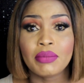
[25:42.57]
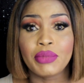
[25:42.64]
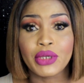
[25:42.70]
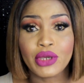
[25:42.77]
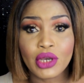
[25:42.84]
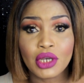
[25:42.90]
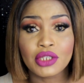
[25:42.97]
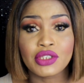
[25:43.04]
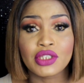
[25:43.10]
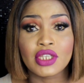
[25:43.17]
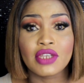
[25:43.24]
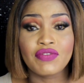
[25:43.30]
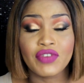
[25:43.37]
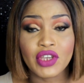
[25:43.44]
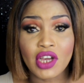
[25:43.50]
Because
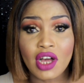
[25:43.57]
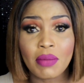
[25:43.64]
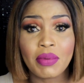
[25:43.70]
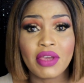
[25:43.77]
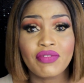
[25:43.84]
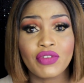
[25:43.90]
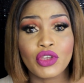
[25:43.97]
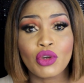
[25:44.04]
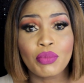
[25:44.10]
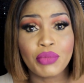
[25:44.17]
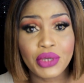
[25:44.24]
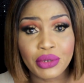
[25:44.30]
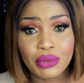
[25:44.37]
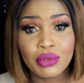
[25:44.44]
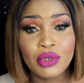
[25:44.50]
if he can't pay for your
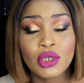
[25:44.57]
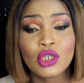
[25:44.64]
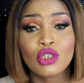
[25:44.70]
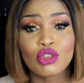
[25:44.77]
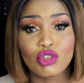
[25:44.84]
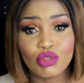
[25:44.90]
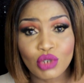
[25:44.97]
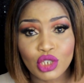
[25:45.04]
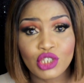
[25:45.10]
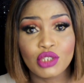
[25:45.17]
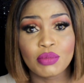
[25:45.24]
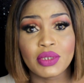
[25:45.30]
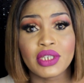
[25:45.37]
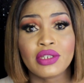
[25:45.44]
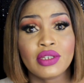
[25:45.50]
meal,
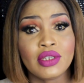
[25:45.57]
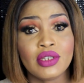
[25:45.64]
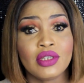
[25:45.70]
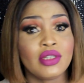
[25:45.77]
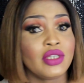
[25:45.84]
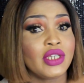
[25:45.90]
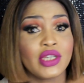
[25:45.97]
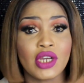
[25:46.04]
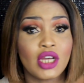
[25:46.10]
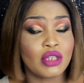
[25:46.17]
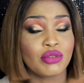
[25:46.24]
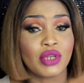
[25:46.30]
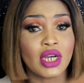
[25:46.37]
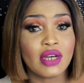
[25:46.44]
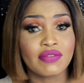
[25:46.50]
trust me, he
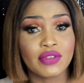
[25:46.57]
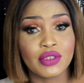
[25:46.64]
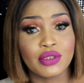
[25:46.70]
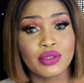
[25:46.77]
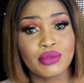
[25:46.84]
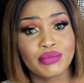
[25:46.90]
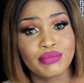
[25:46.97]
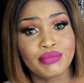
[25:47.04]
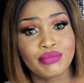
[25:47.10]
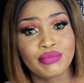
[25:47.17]
can't look after you.